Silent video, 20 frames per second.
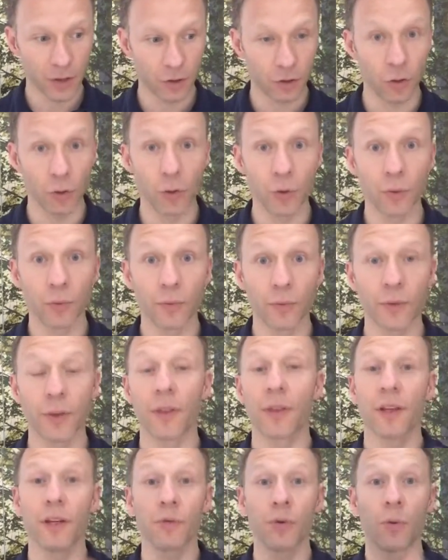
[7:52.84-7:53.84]
do the
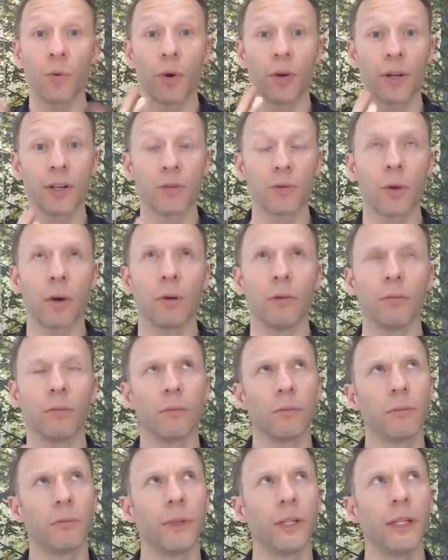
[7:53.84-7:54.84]
things we want as well.
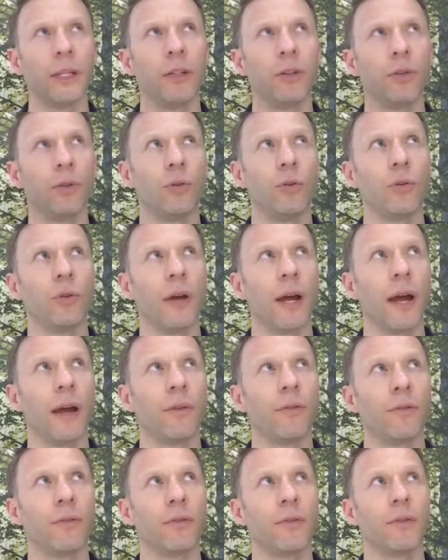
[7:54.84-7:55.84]
Be, do,
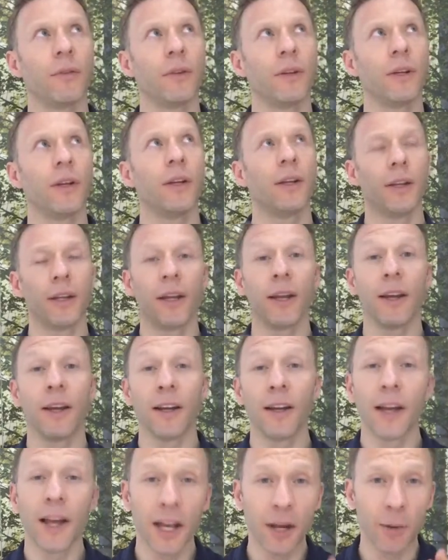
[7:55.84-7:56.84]
have. Yeah,
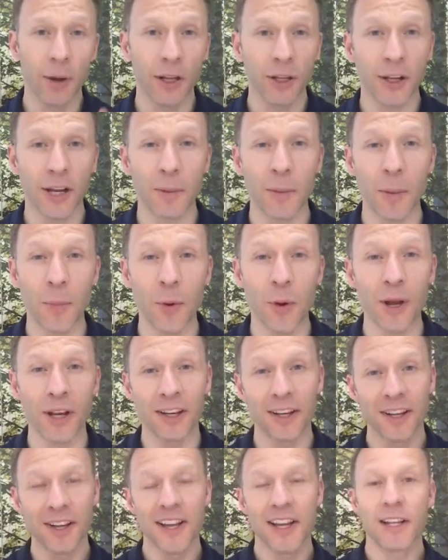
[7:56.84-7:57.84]
anyway, you get my point.
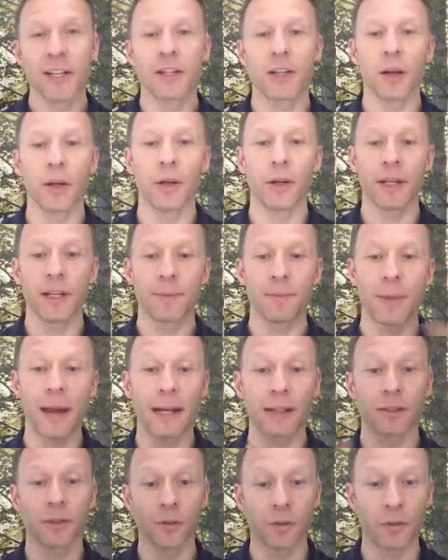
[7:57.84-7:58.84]
So it's
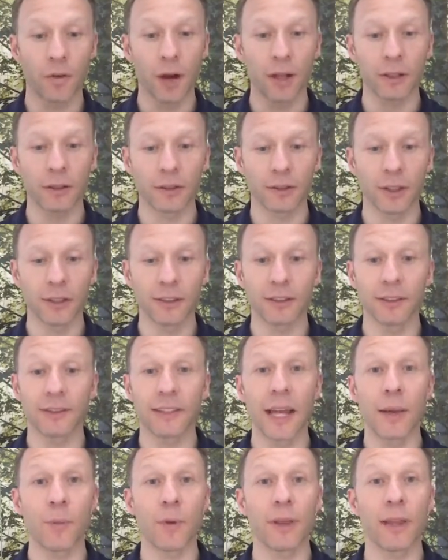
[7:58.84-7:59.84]
back to front. So it's the
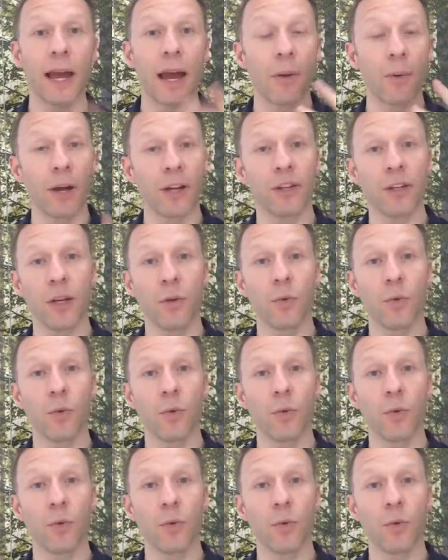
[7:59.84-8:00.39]
same with that. We actually